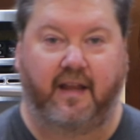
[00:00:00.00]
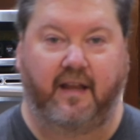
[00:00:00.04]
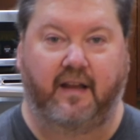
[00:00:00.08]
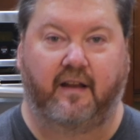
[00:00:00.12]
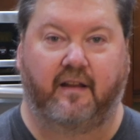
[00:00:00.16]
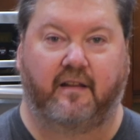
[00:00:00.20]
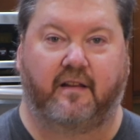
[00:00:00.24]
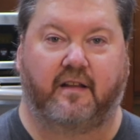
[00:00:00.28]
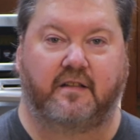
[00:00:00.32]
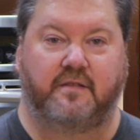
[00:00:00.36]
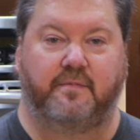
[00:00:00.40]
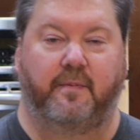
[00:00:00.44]

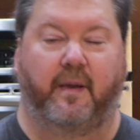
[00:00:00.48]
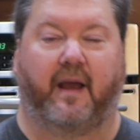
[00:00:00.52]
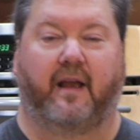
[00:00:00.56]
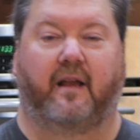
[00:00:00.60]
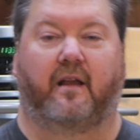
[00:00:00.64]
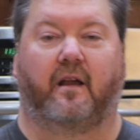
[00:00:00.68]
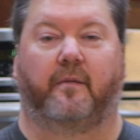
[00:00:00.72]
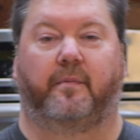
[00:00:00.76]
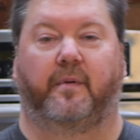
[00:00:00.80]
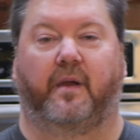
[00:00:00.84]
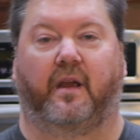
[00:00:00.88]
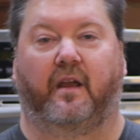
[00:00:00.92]
heated this
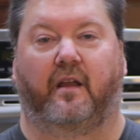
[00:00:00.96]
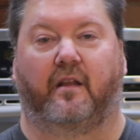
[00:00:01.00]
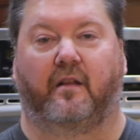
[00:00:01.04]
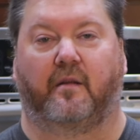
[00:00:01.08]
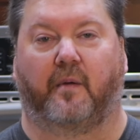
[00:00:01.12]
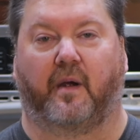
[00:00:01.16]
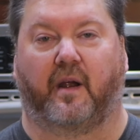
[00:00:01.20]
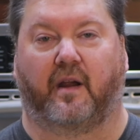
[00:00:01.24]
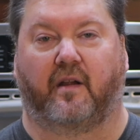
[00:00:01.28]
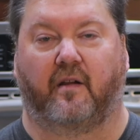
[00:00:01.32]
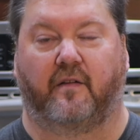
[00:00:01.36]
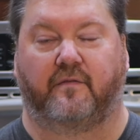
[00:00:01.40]
back up in
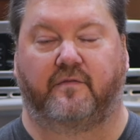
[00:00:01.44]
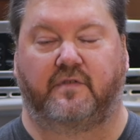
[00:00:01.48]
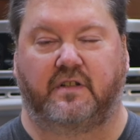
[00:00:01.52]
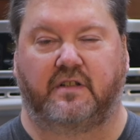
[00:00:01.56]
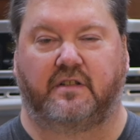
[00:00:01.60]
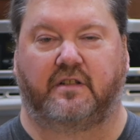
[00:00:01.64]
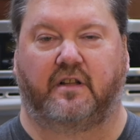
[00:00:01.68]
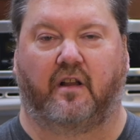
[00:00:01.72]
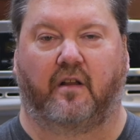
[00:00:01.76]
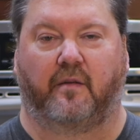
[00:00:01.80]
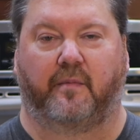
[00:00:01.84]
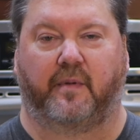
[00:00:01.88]
the microwave
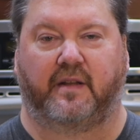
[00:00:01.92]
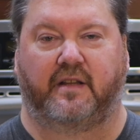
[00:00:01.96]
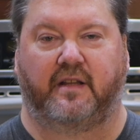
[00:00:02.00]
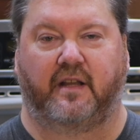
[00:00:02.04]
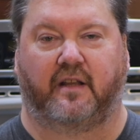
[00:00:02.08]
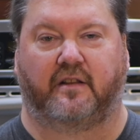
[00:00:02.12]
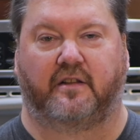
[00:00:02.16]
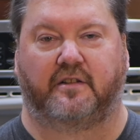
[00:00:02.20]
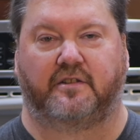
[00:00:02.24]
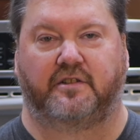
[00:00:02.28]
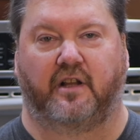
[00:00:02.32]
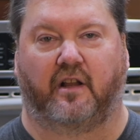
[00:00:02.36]
just a little bit
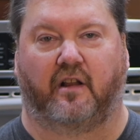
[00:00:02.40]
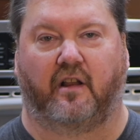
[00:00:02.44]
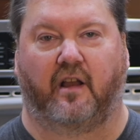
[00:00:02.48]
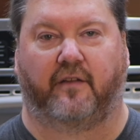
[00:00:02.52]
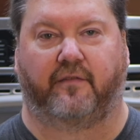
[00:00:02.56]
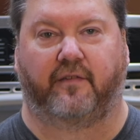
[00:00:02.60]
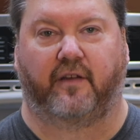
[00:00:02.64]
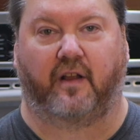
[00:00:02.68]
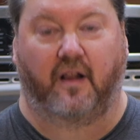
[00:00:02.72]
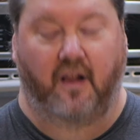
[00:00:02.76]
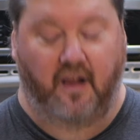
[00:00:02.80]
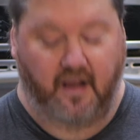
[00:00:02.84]
to take the chill
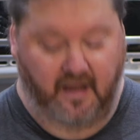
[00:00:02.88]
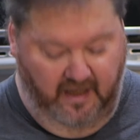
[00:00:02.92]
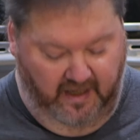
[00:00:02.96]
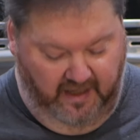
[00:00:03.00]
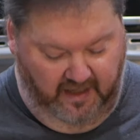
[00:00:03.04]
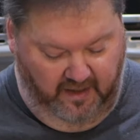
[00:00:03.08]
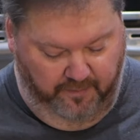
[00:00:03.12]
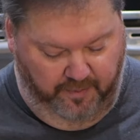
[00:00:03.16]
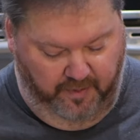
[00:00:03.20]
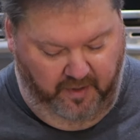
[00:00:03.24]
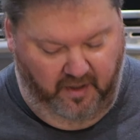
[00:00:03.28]
off it, and I